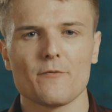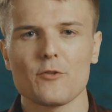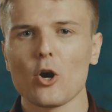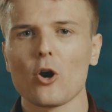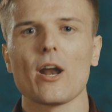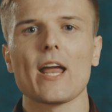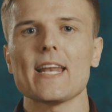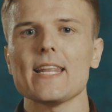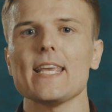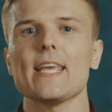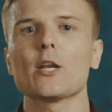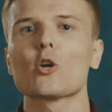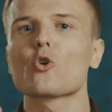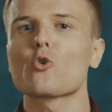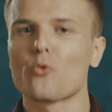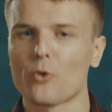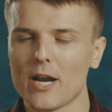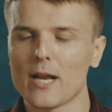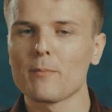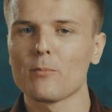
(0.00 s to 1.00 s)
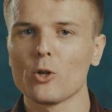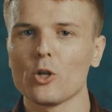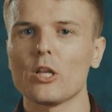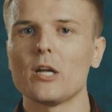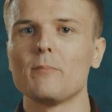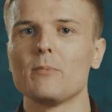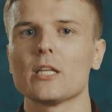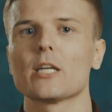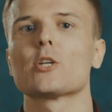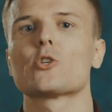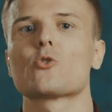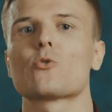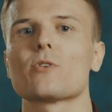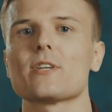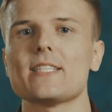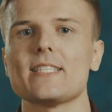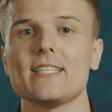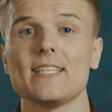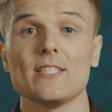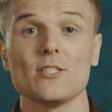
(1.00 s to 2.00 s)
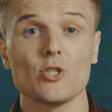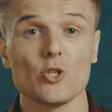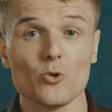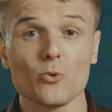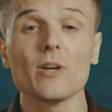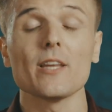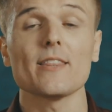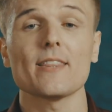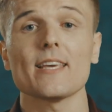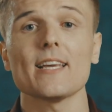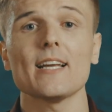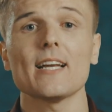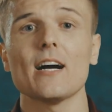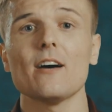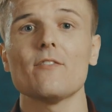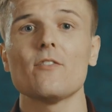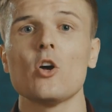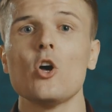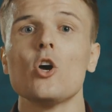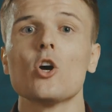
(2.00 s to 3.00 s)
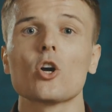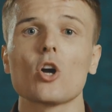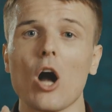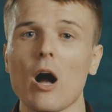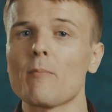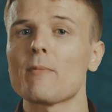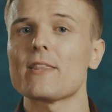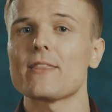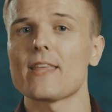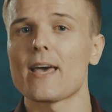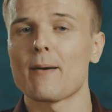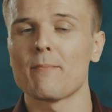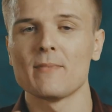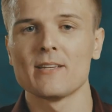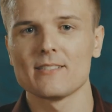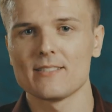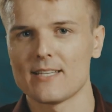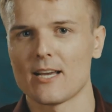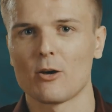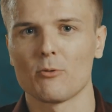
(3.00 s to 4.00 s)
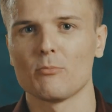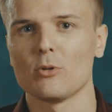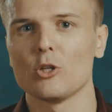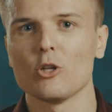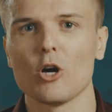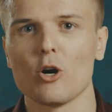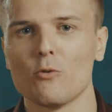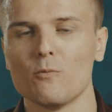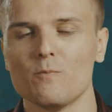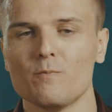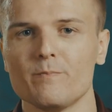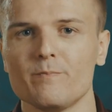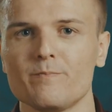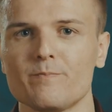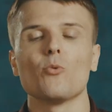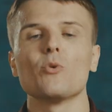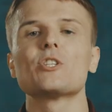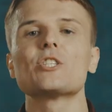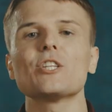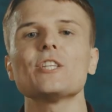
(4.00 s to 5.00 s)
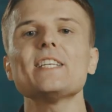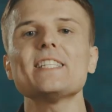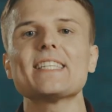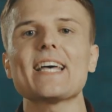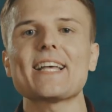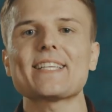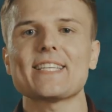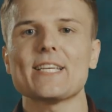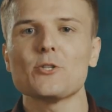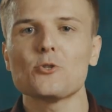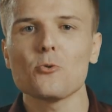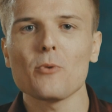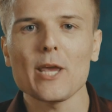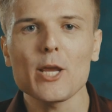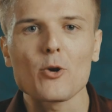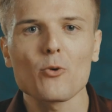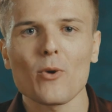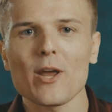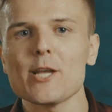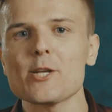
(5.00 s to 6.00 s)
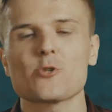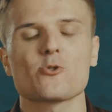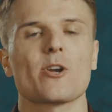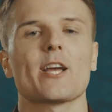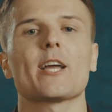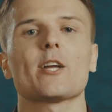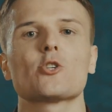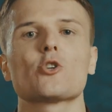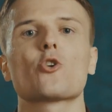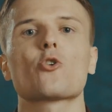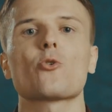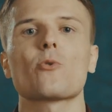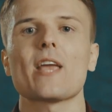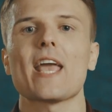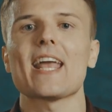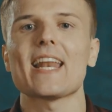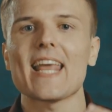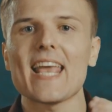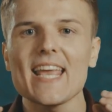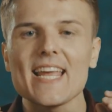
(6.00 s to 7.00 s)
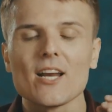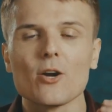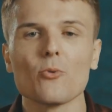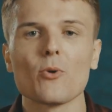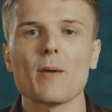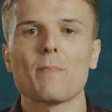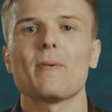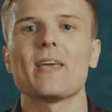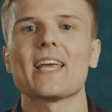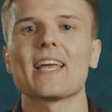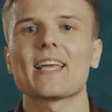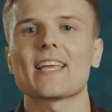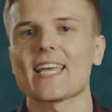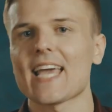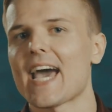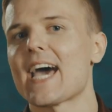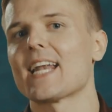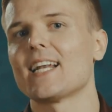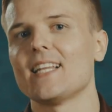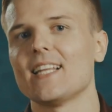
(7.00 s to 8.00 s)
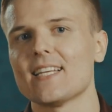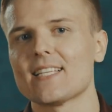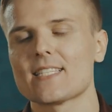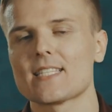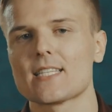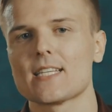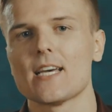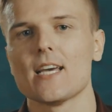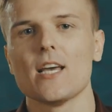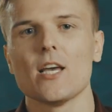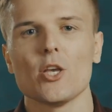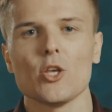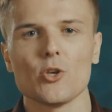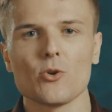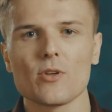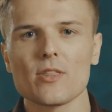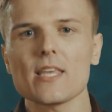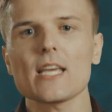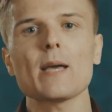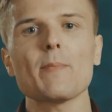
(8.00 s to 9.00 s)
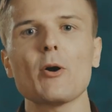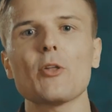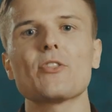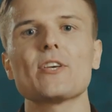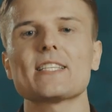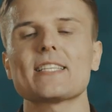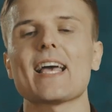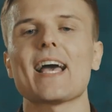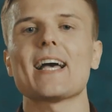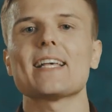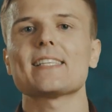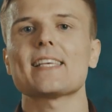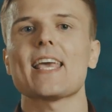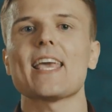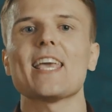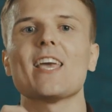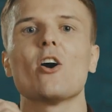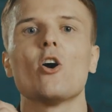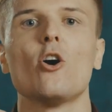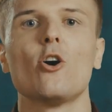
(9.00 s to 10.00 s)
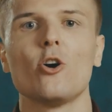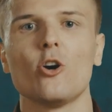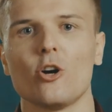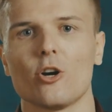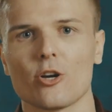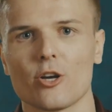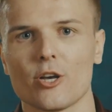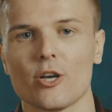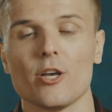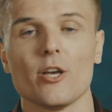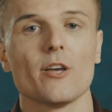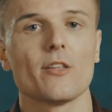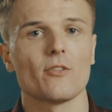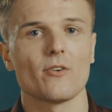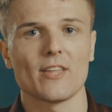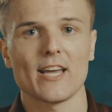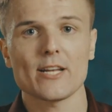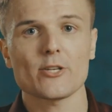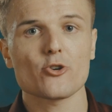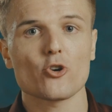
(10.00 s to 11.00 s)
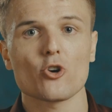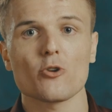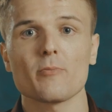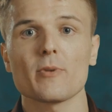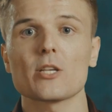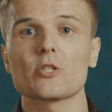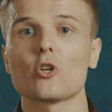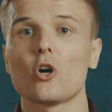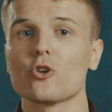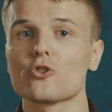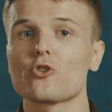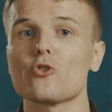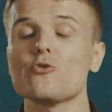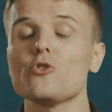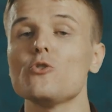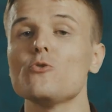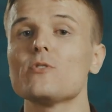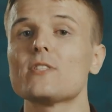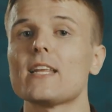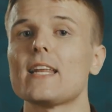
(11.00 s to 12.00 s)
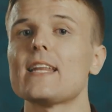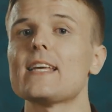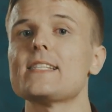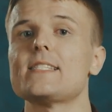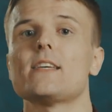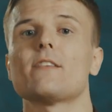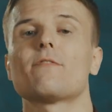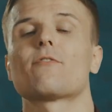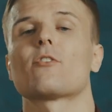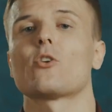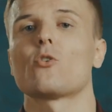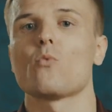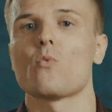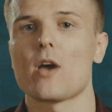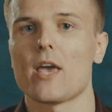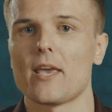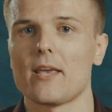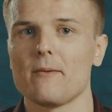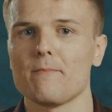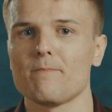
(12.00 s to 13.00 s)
there are any incredible obligatory scenes you can think of, comment them down below. Which leads us into a great trick to create a gripping catalyst. You can think about this as a hook, though that term is also used in a different way.